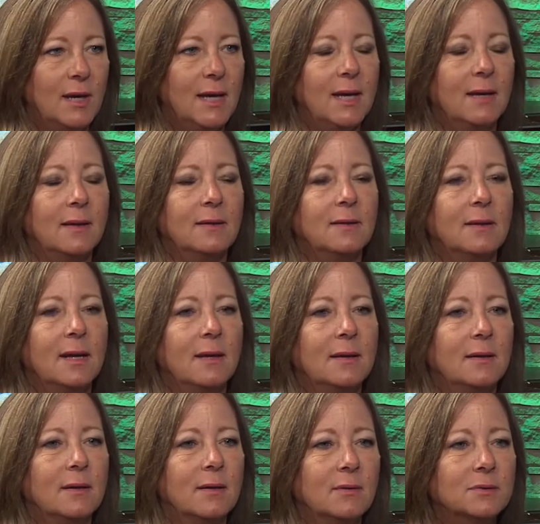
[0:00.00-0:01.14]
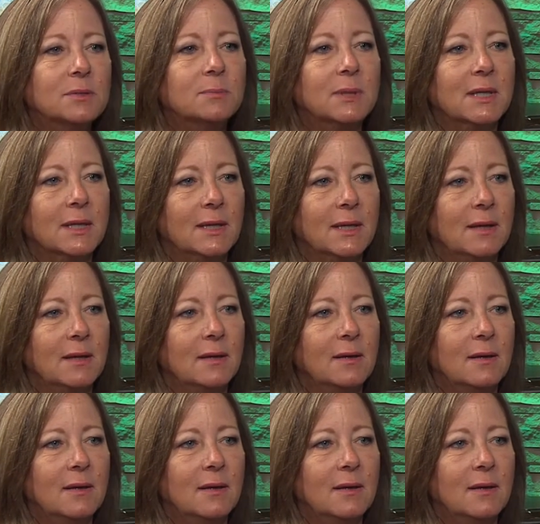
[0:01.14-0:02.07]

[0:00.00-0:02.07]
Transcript: and, and ultimately